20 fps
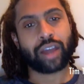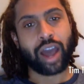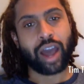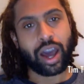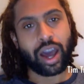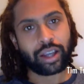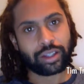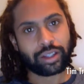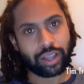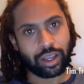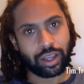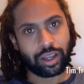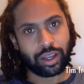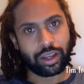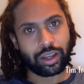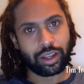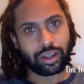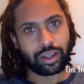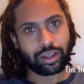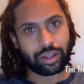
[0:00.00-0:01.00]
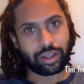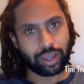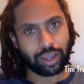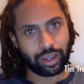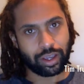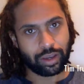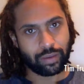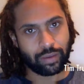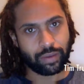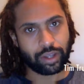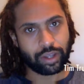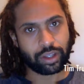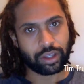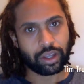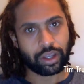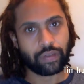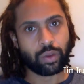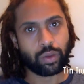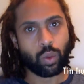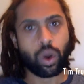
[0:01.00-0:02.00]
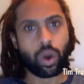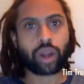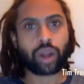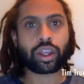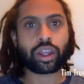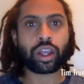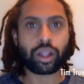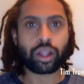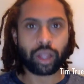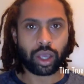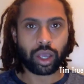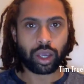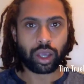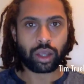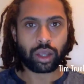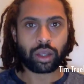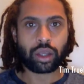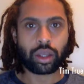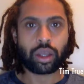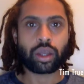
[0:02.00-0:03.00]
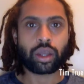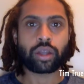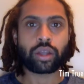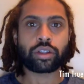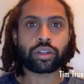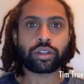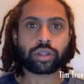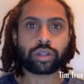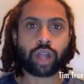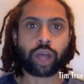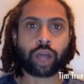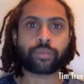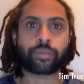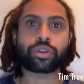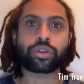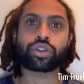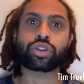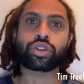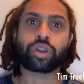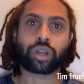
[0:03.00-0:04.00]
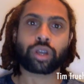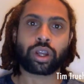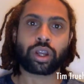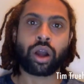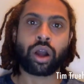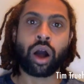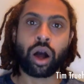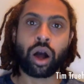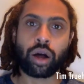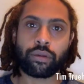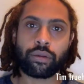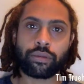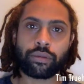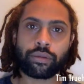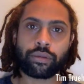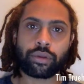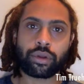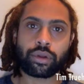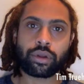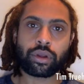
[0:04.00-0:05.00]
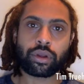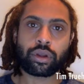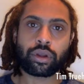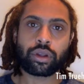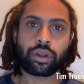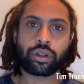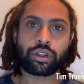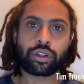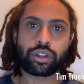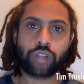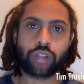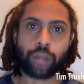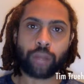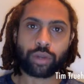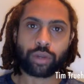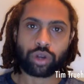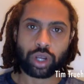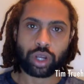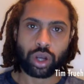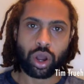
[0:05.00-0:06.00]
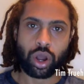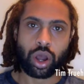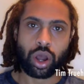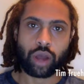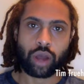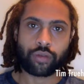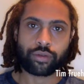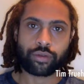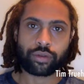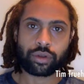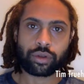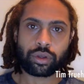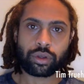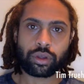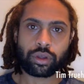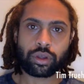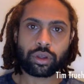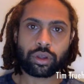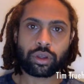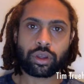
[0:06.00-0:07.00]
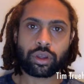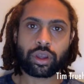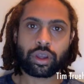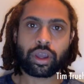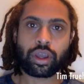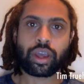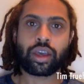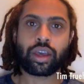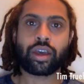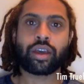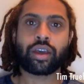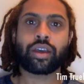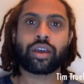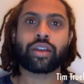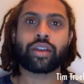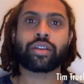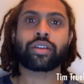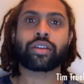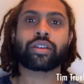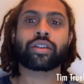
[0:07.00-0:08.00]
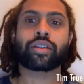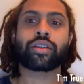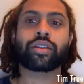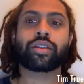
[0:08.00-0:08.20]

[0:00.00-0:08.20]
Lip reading: I said to him, I said, if you want to get laid, stop jerking off. Stop jerking off. And